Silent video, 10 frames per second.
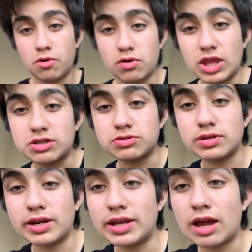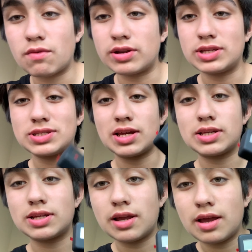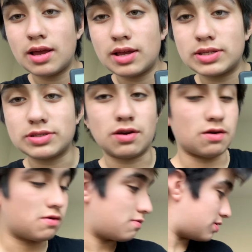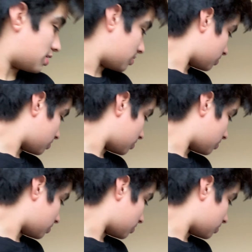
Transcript: Gorilla's also gonna get one, he said. So yeah,